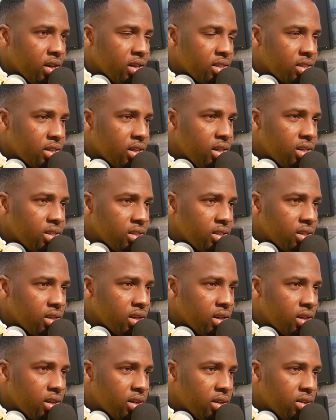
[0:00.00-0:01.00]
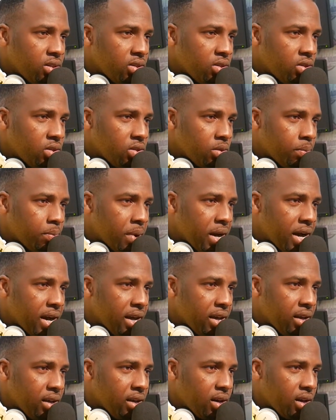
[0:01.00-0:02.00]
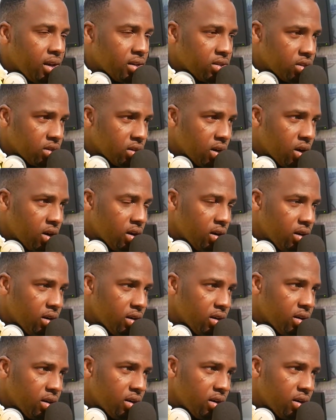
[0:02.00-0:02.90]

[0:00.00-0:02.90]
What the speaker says: it's easier to buy a song